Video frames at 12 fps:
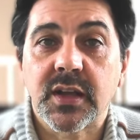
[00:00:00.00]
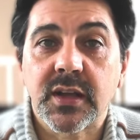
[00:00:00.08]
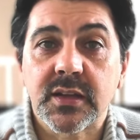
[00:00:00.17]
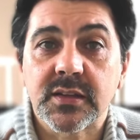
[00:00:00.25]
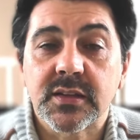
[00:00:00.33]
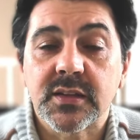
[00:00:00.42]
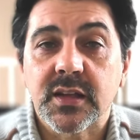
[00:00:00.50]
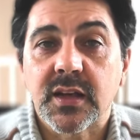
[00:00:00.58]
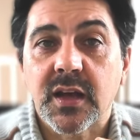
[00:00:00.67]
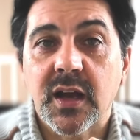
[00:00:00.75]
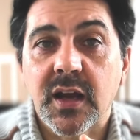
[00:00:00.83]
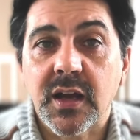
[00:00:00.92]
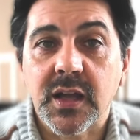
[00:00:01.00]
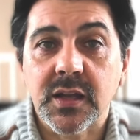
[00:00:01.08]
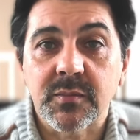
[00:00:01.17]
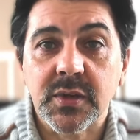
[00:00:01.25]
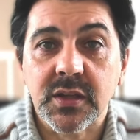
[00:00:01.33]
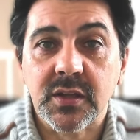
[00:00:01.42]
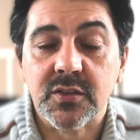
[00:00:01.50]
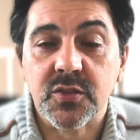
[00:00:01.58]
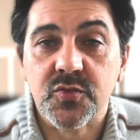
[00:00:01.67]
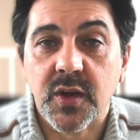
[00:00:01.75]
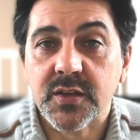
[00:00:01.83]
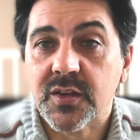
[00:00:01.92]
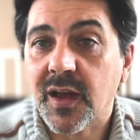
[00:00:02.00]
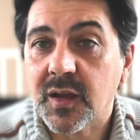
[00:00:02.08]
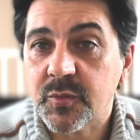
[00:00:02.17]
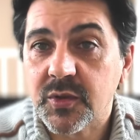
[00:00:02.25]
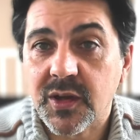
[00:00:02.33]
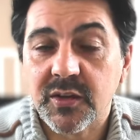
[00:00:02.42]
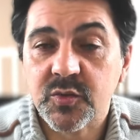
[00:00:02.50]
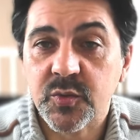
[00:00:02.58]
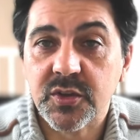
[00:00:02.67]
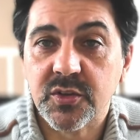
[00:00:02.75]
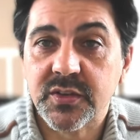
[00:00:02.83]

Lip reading: and I'm here to try to help you out with your